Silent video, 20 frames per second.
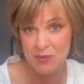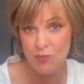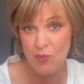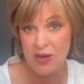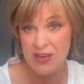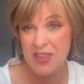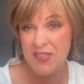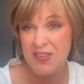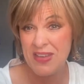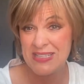And
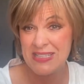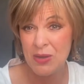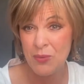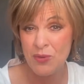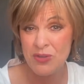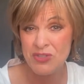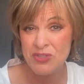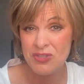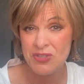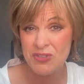one of the things I
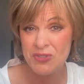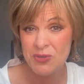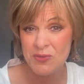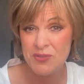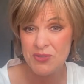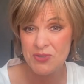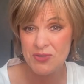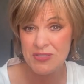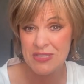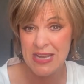want you to do
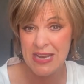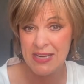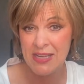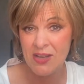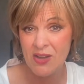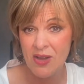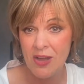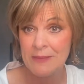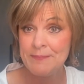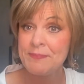is you're
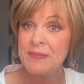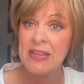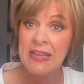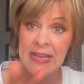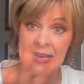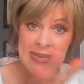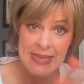signing on